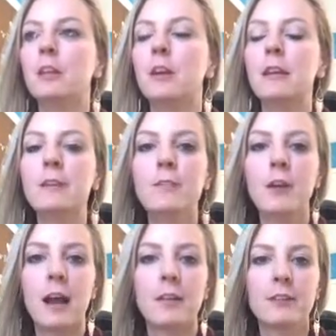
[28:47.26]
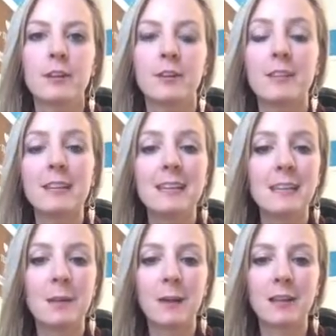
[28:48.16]
if you're out there, you're
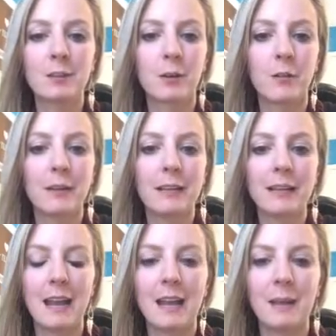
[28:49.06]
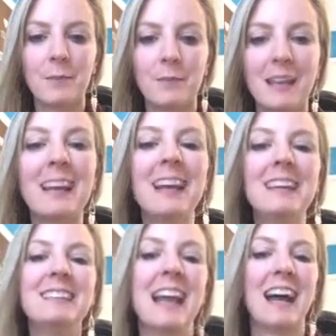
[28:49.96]
thinking about throwing,
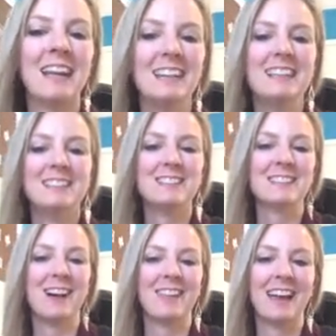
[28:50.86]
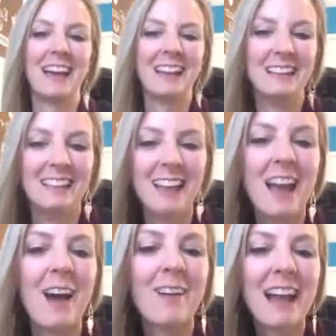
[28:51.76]
yeah, you saw that.
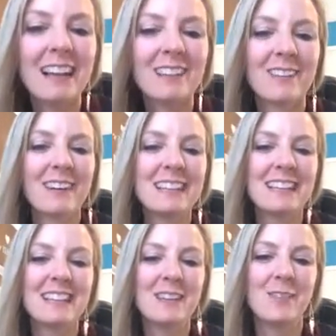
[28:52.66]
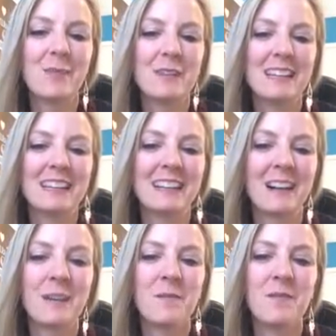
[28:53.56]
Oh, hey, Lori, thank you for being
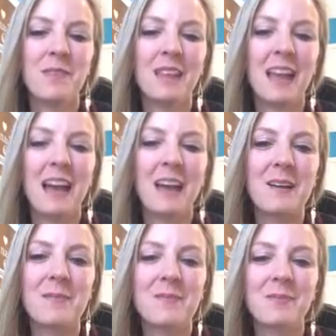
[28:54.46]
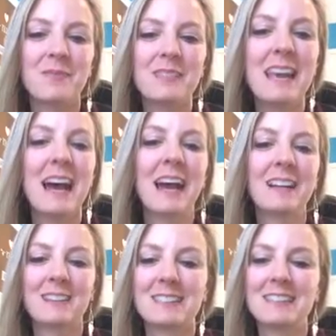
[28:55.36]
here.
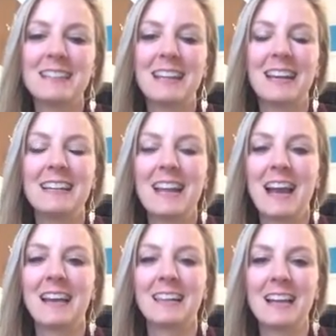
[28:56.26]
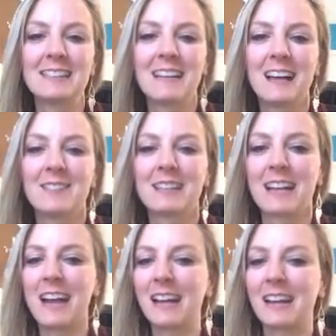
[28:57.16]
Yeah, Christina, yeah, last night I was
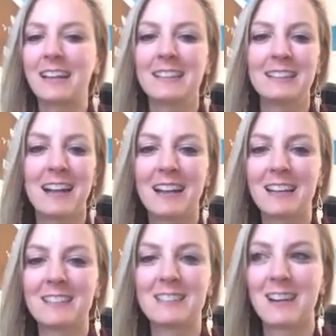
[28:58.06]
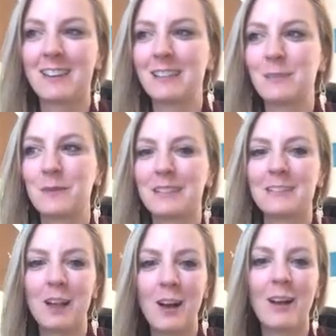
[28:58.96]
like, I gotta share this
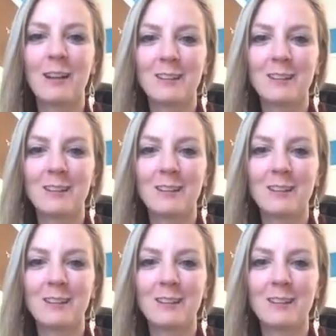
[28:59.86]
because y'all